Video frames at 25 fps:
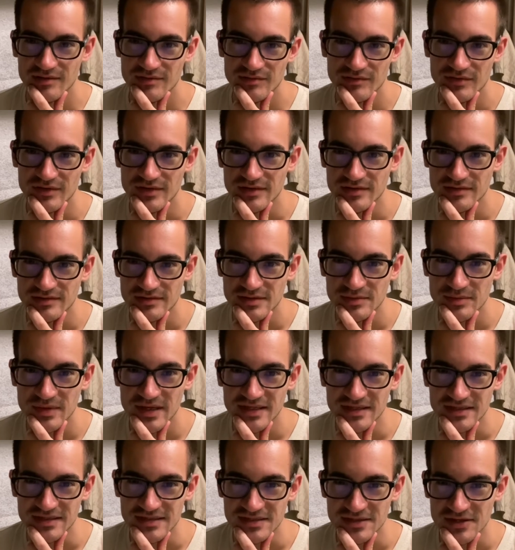Well, he made
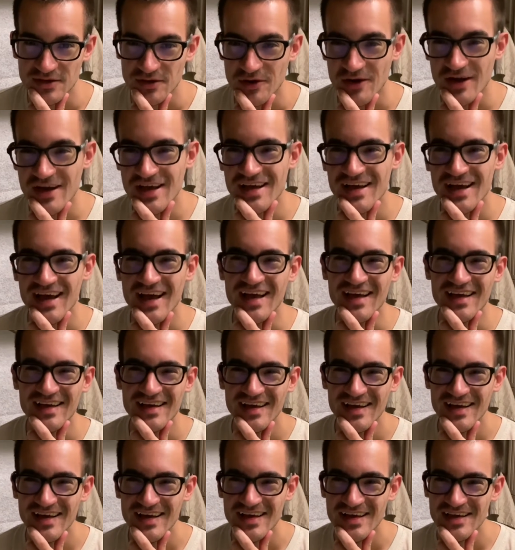it. So,
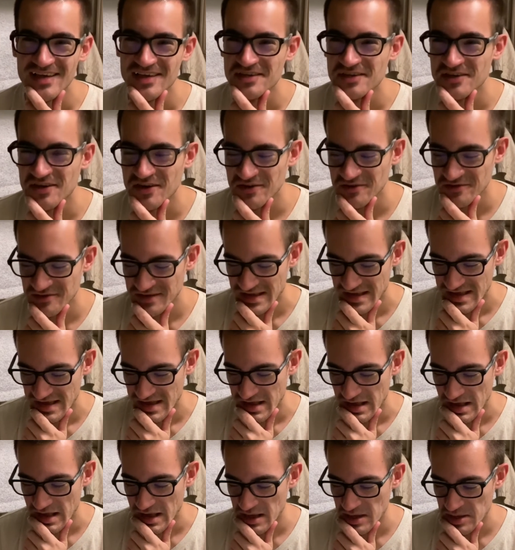you know,
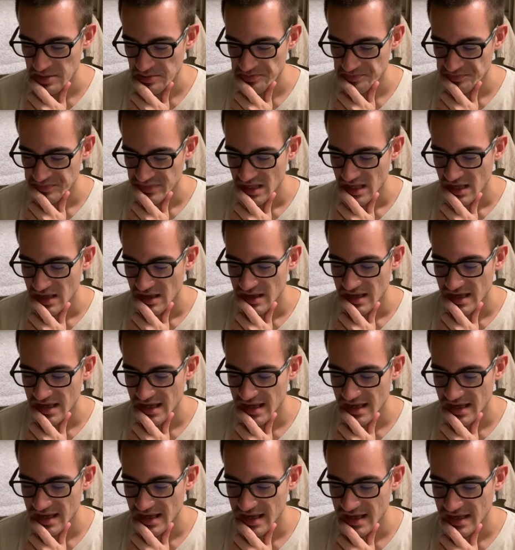and
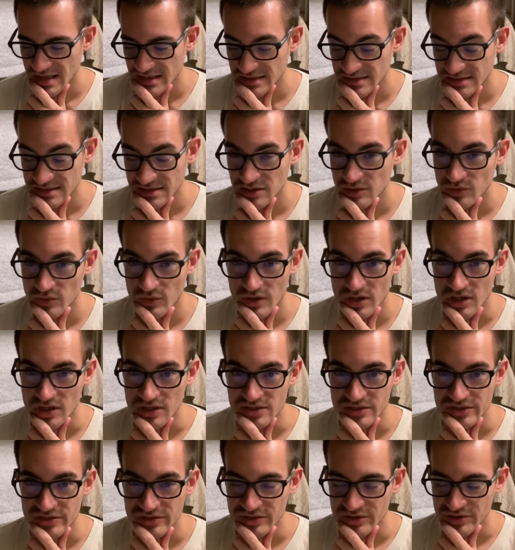it still works,
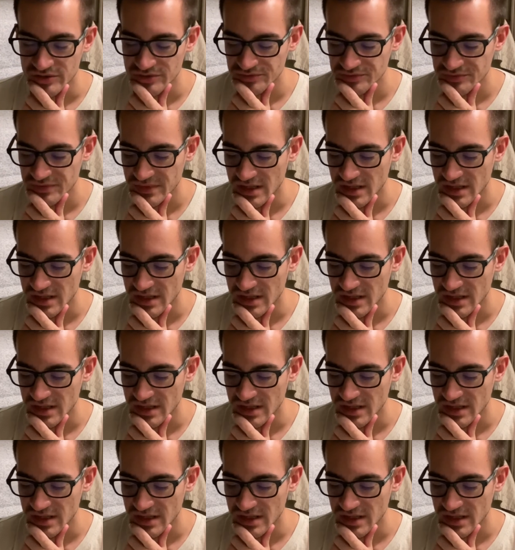you know.